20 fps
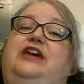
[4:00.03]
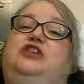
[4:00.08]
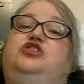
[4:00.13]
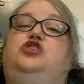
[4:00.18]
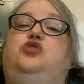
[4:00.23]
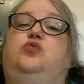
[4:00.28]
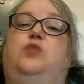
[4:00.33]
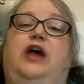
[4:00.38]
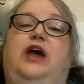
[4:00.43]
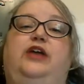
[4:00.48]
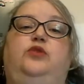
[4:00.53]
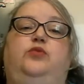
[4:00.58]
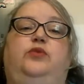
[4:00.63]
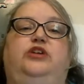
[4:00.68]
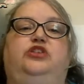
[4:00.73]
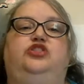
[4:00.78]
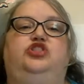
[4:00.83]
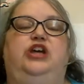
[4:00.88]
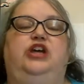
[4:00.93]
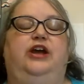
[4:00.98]
extra wide
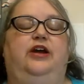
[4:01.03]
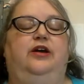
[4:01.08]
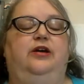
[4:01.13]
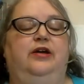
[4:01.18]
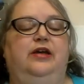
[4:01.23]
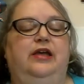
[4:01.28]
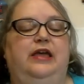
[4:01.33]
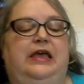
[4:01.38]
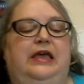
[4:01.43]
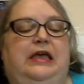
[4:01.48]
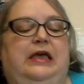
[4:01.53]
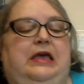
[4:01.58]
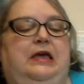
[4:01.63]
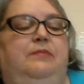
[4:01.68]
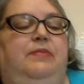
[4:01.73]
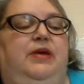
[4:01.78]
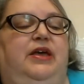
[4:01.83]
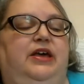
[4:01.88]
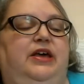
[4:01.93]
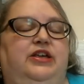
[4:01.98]
wheelchair
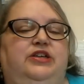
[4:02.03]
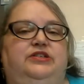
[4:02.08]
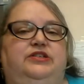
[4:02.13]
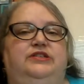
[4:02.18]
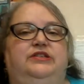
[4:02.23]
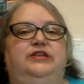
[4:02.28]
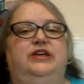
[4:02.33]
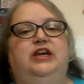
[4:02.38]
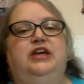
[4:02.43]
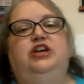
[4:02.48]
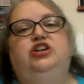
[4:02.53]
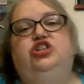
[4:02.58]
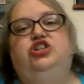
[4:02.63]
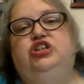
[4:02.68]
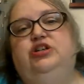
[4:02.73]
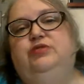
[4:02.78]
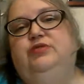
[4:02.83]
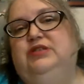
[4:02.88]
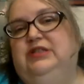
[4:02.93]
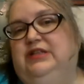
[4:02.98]
because
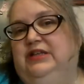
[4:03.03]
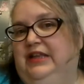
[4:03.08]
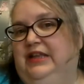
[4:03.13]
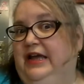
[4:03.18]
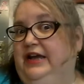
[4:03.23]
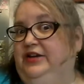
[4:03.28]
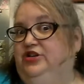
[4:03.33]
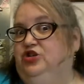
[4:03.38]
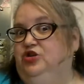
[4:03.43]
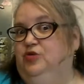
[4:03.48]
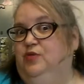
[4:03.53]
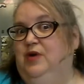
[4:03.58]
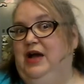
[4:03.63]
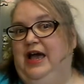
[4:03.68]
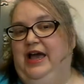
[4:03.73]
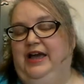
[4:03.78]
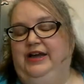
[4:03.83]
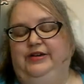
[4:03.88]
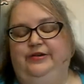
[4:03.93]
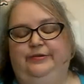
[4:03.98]
she was a little extra
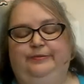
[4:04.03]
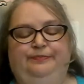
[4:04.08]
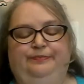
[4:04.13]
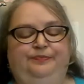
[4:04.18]
wide.